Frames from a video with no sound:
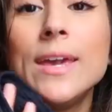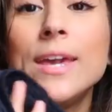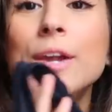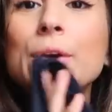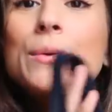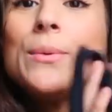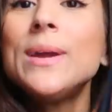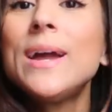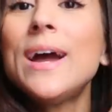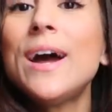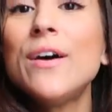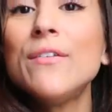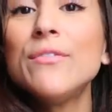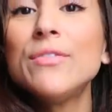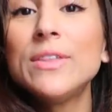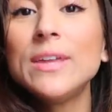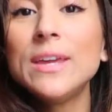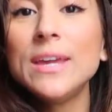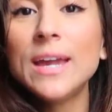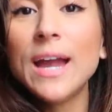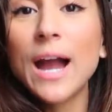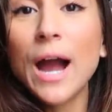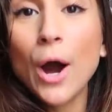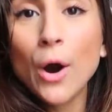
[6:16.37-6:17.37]
Here we have
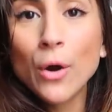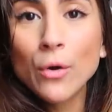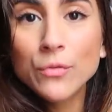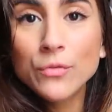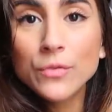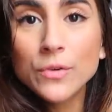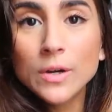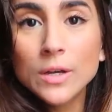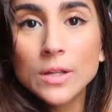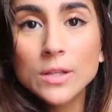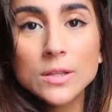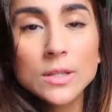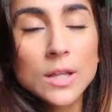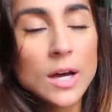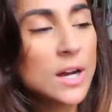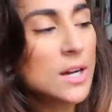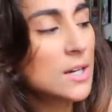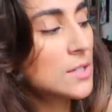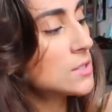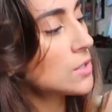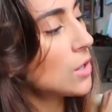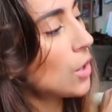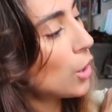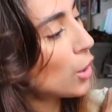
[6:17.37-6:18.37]
the Alpha
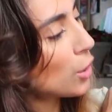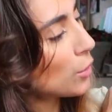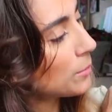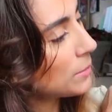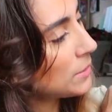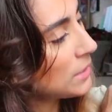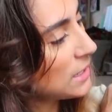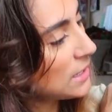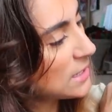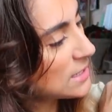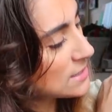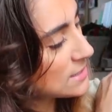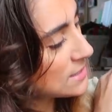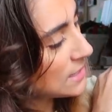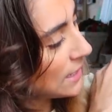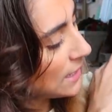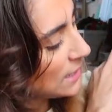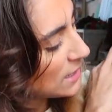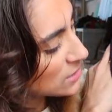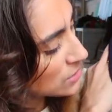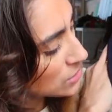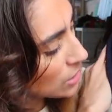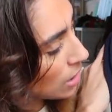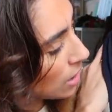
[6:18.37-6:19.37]
Lux Harmony
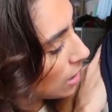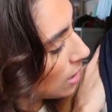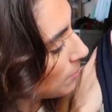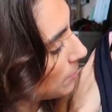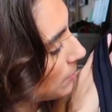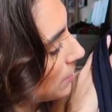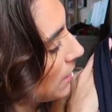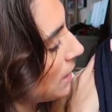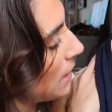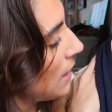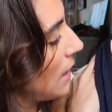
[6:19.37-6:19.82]
tank top